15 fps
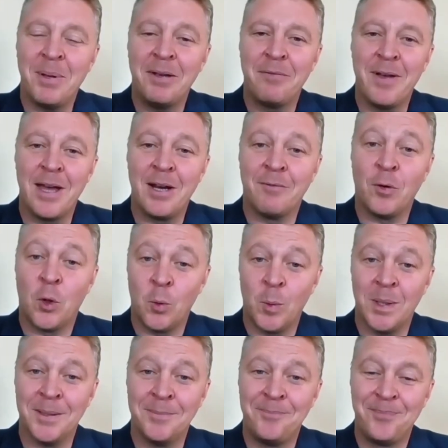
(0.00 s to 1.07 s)
a big fan of
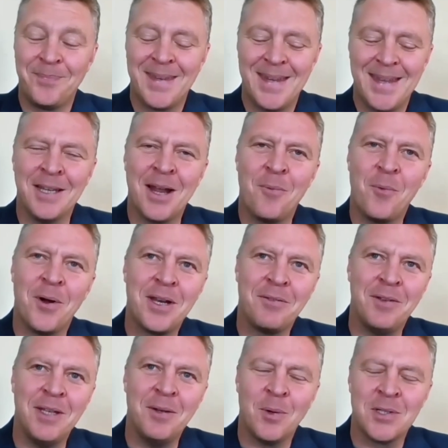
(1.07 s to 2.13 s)
Orwell. And I wonder if
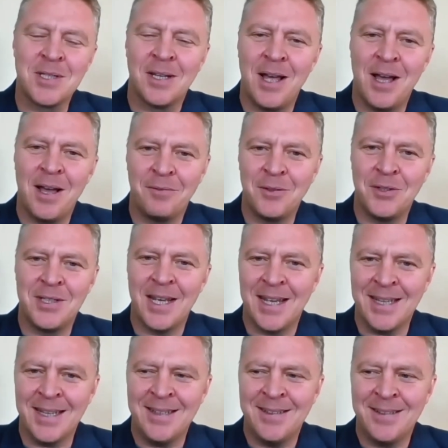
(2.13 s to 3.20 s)
he was alive
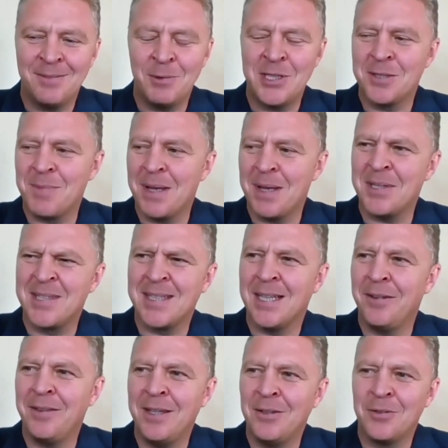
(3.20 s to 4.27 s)
today, which is maybe a
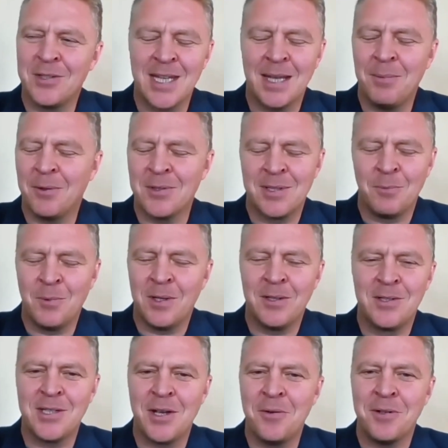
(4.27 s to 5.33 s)
silly thing to say because the world
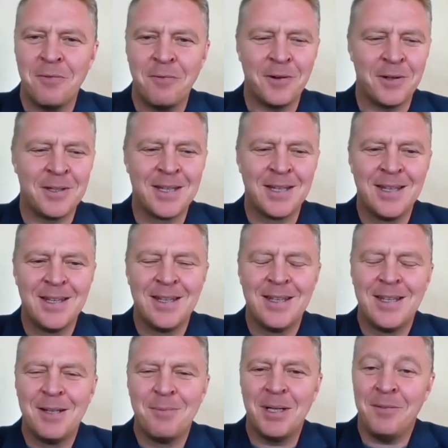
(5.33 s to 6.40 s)
is so different.
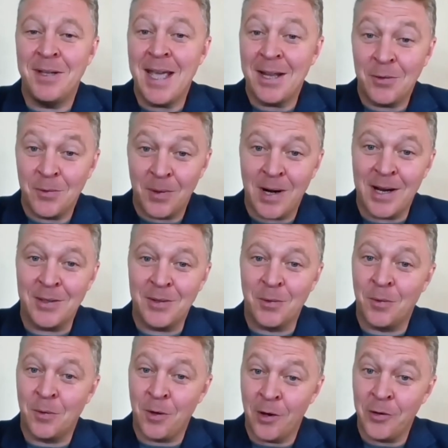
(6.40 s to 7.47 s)
But if he had to write
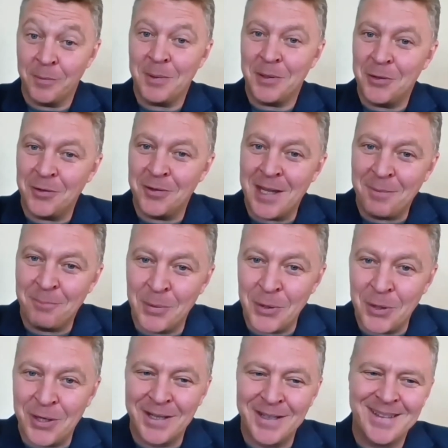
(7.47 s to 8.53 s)
or contribute to that
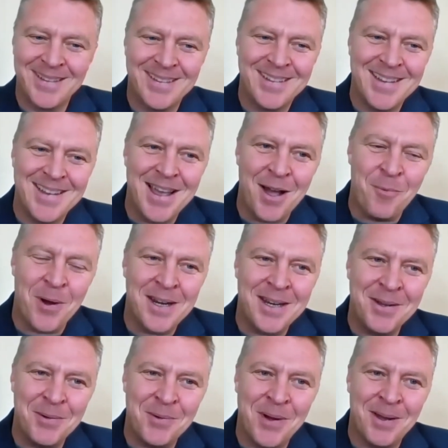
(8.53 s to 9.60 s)
book, I wonder,